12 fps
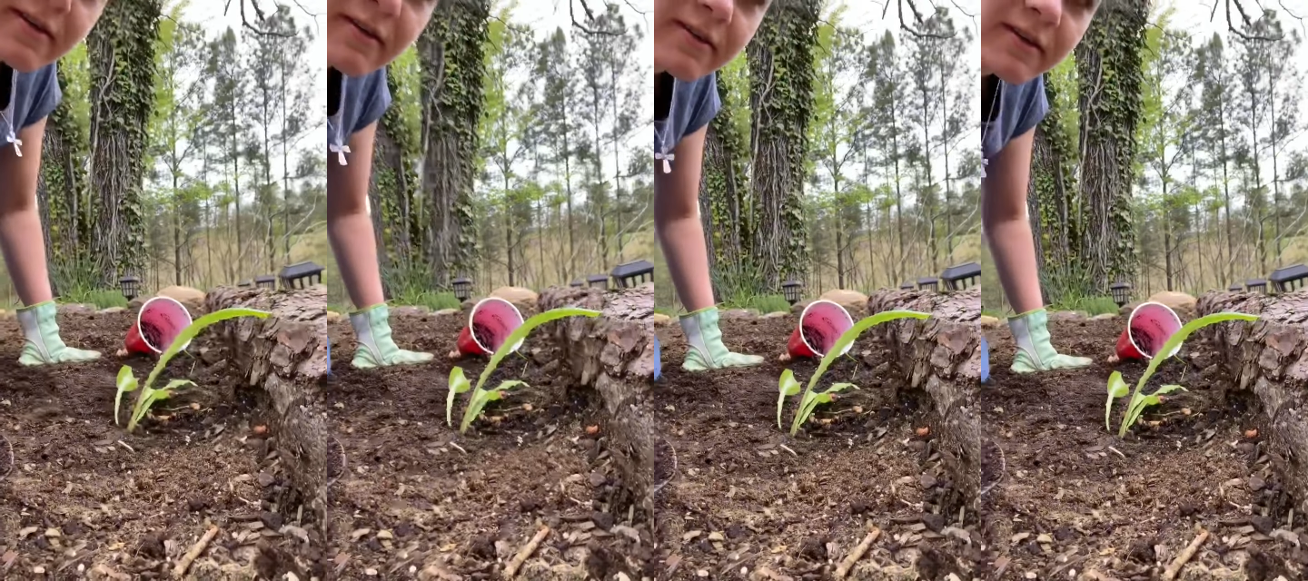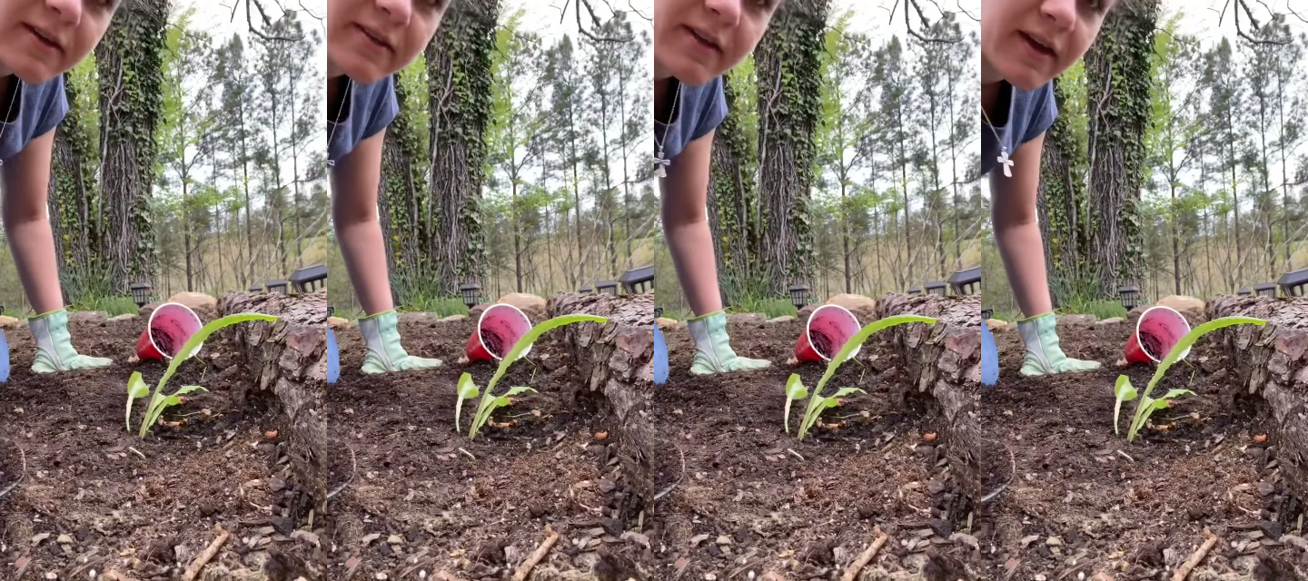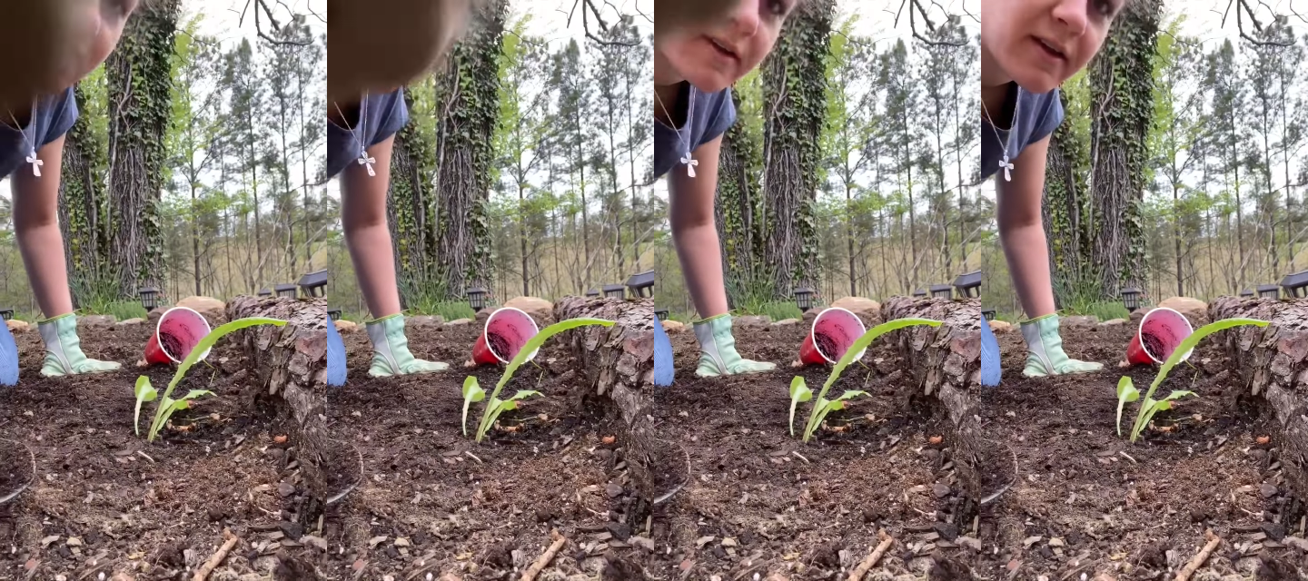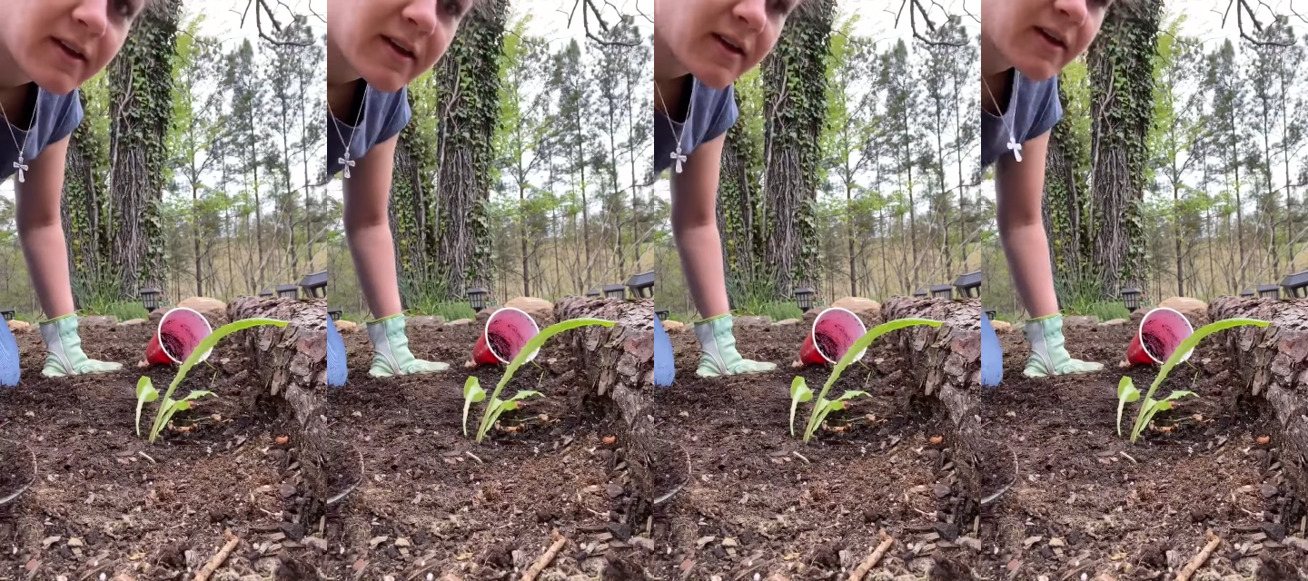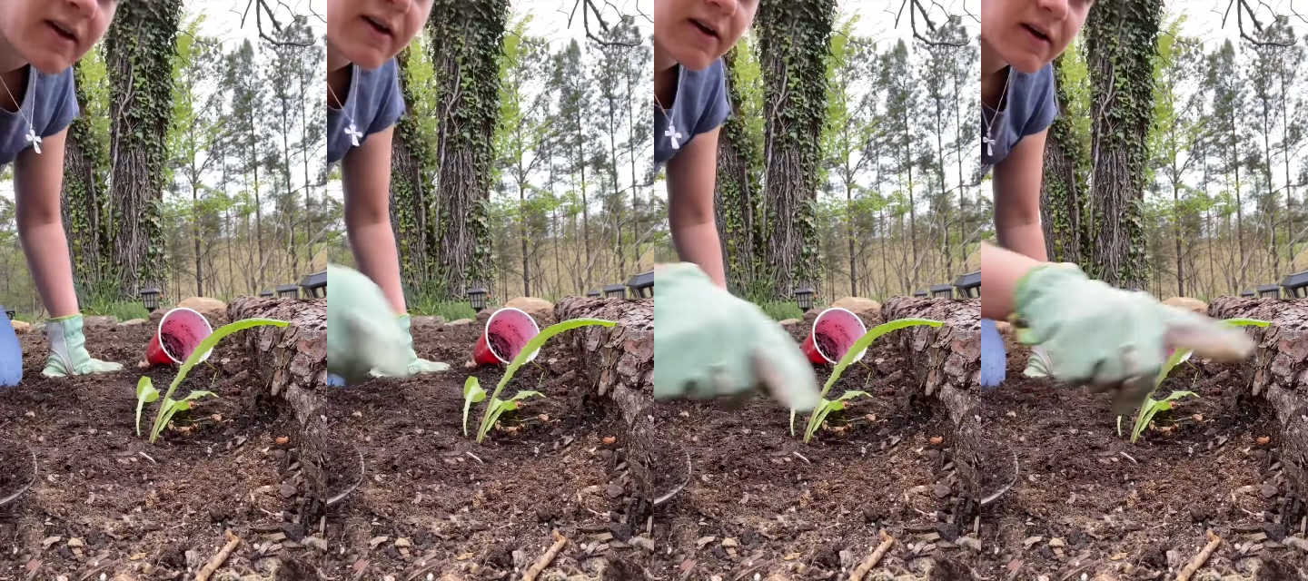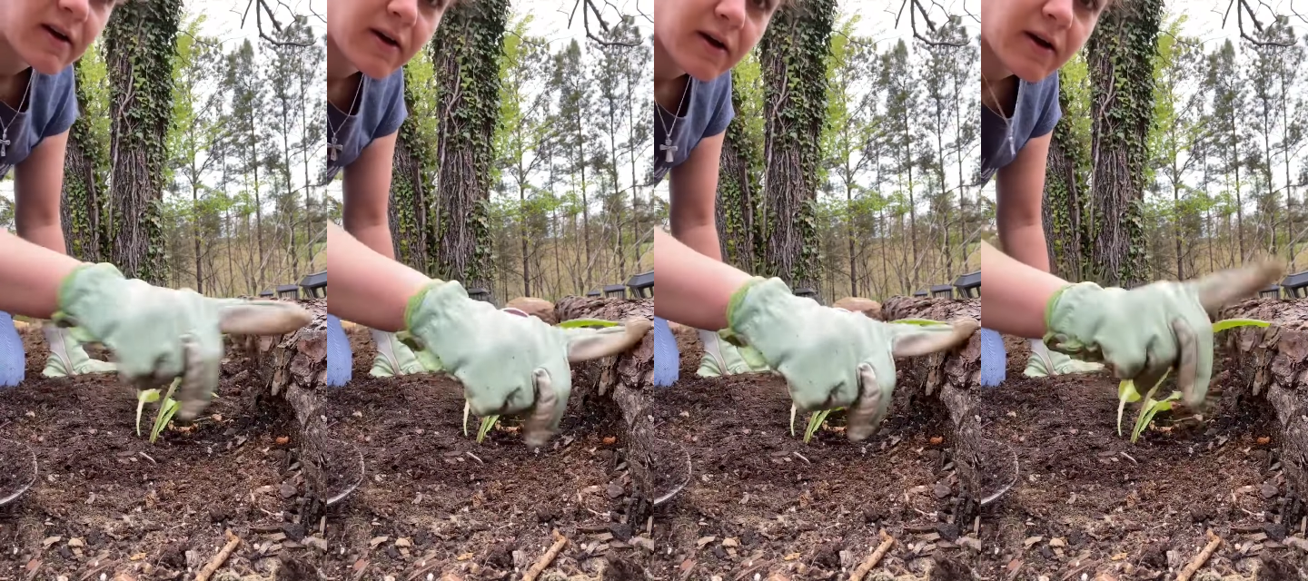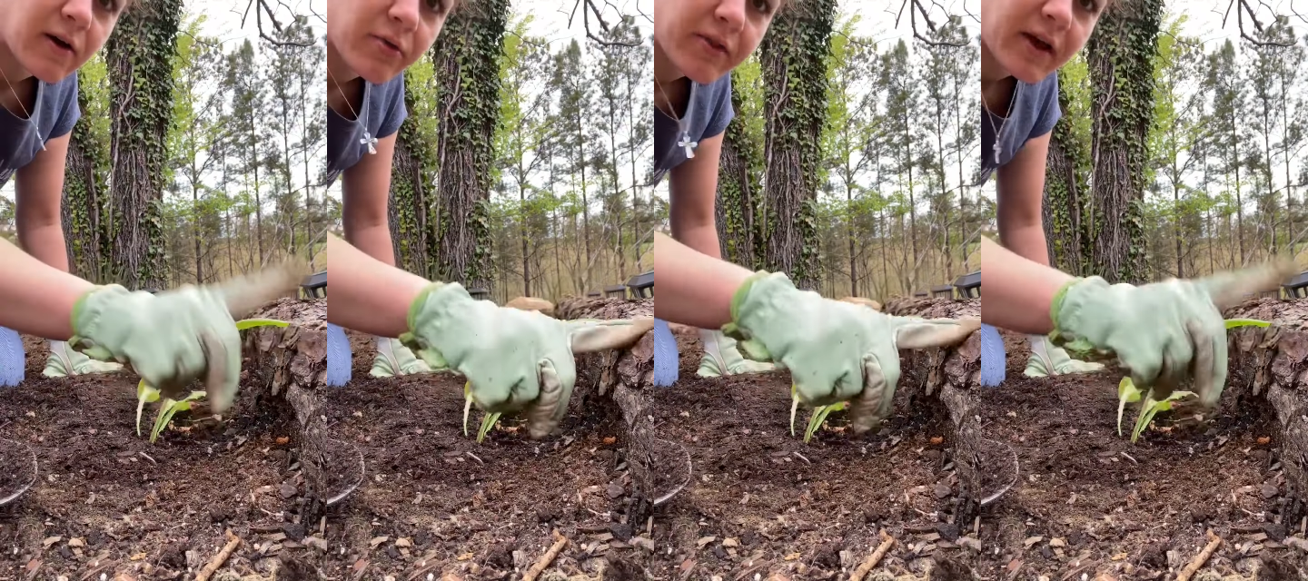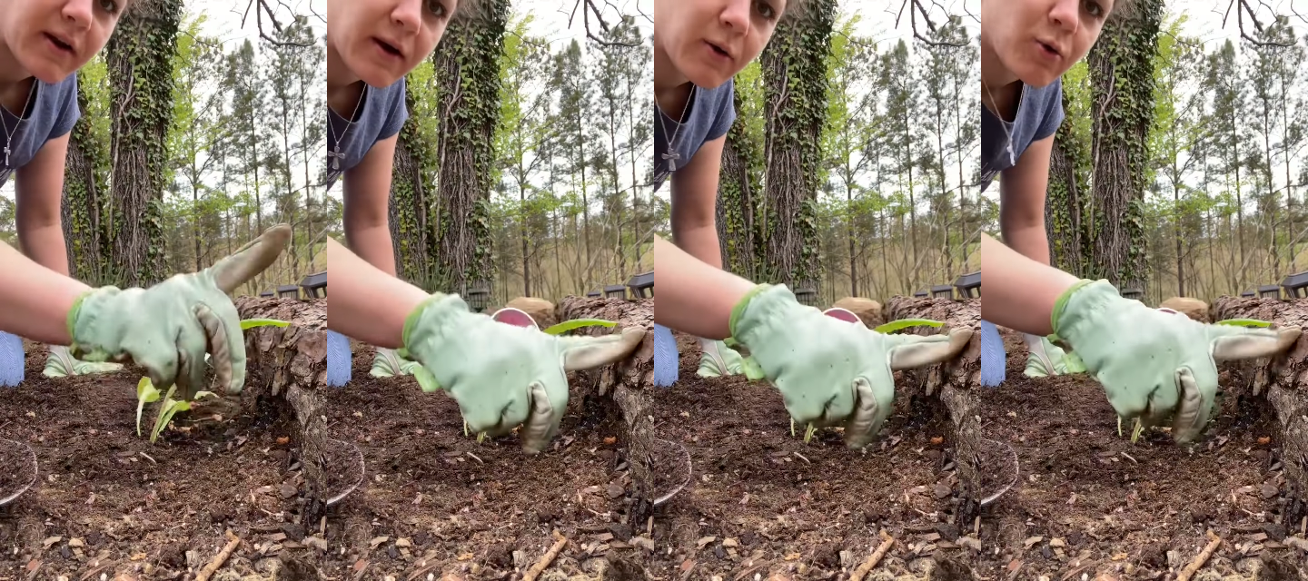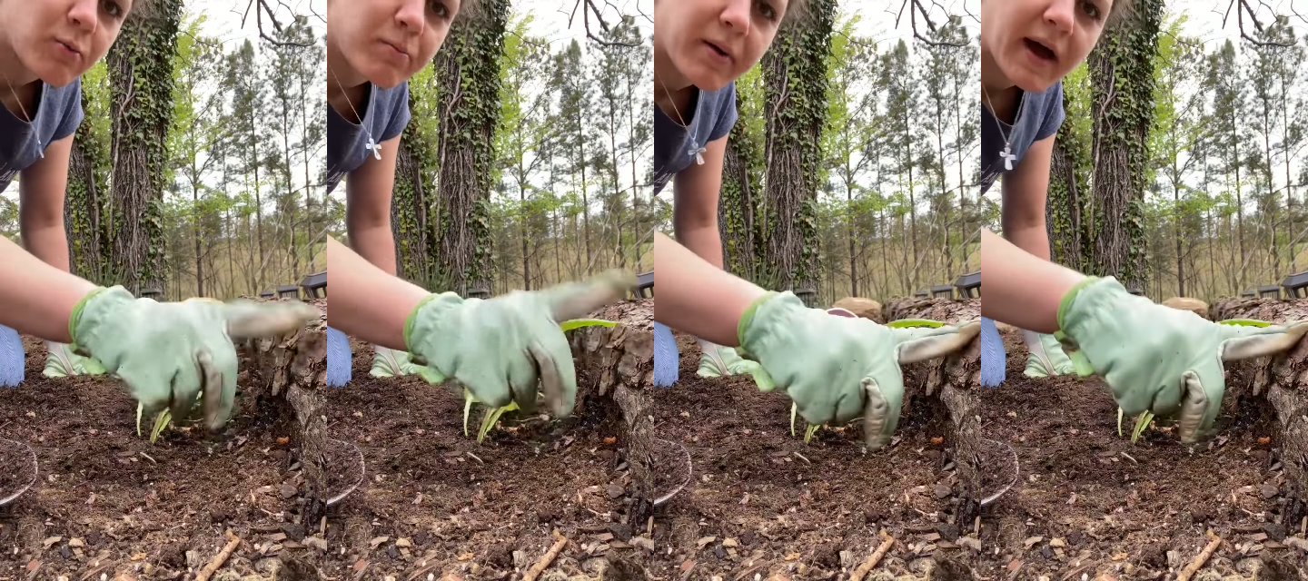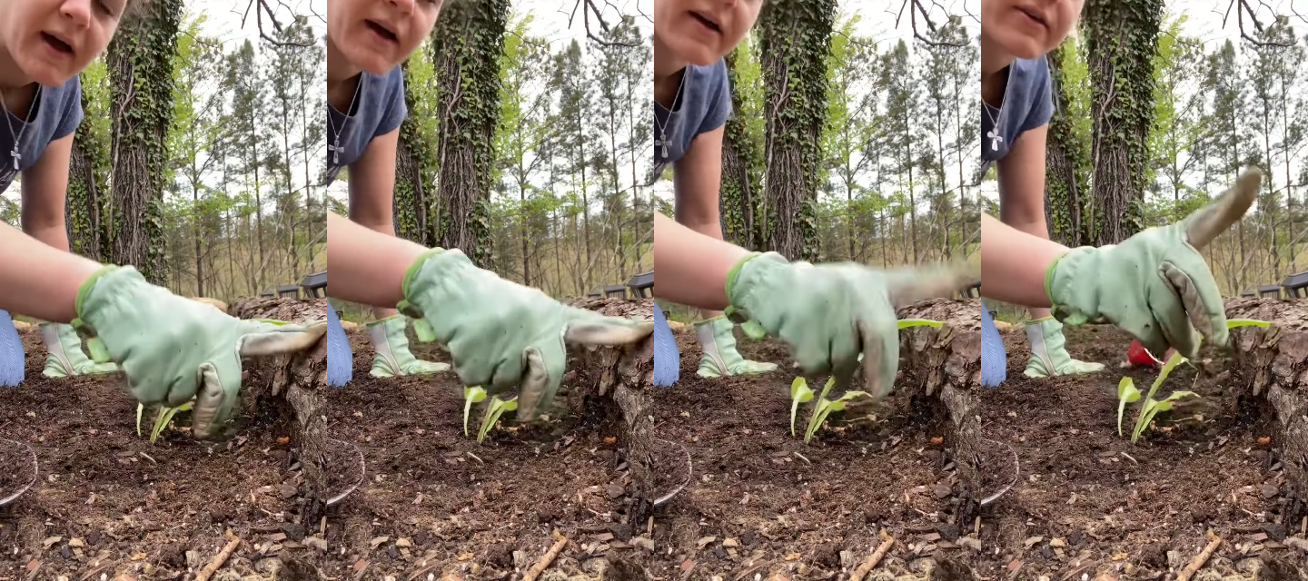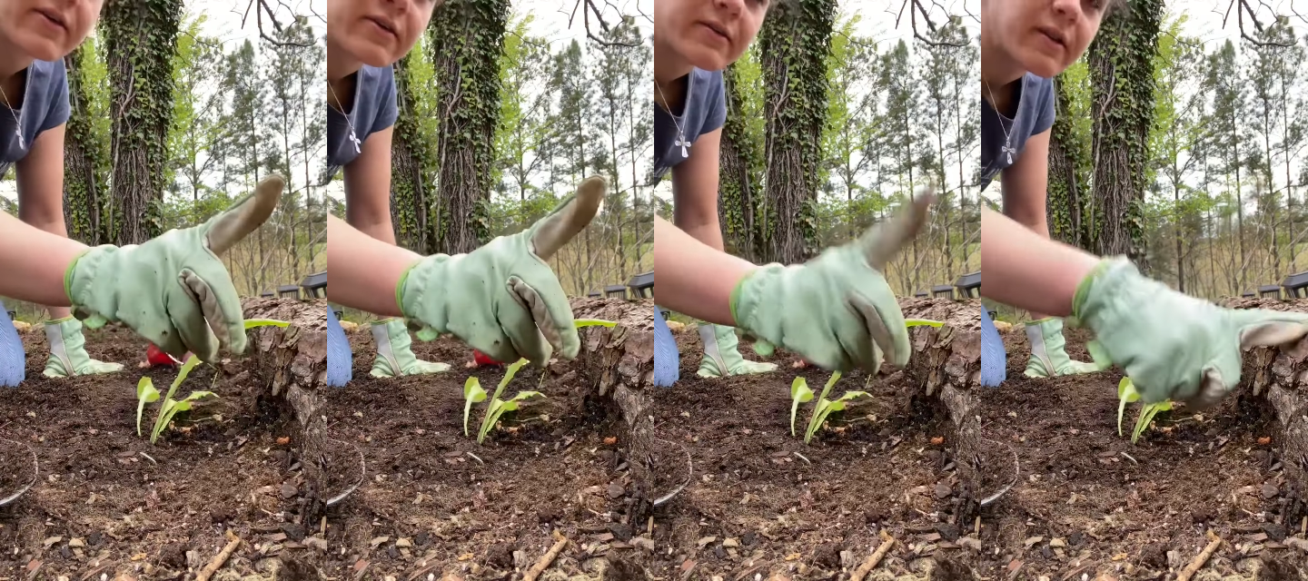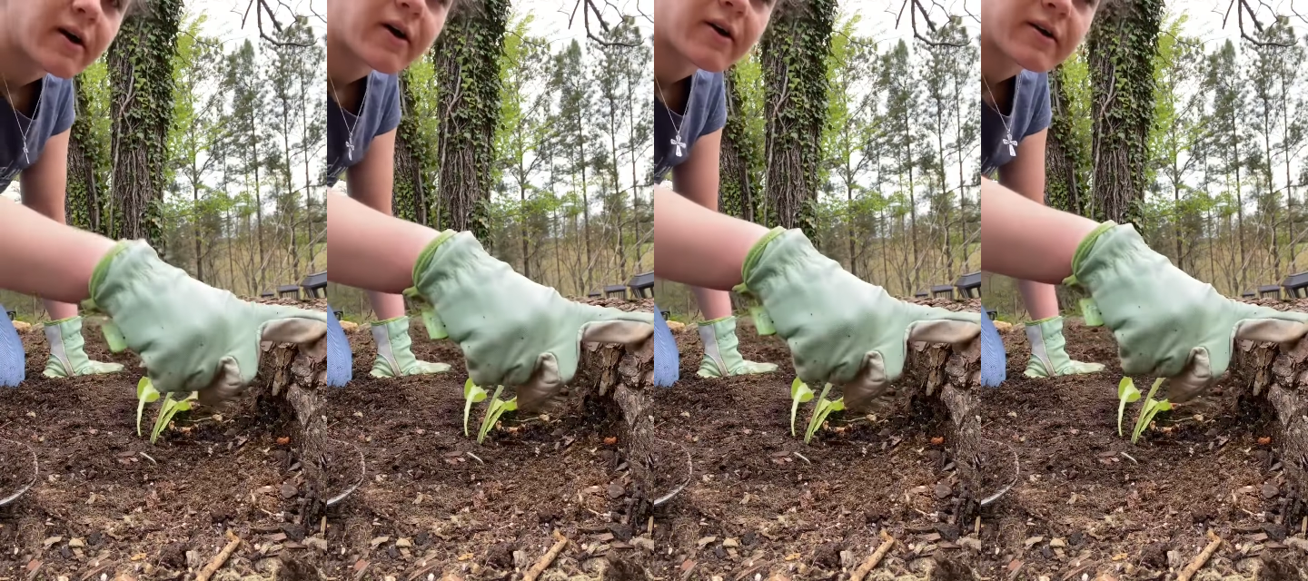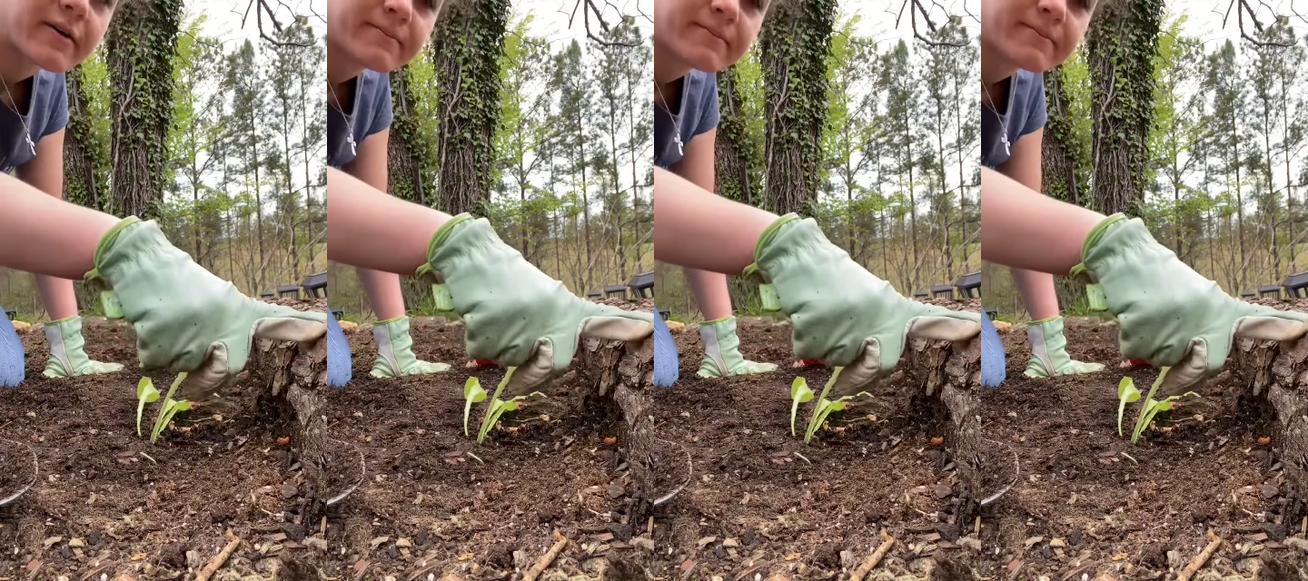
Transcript: (no speaker visible)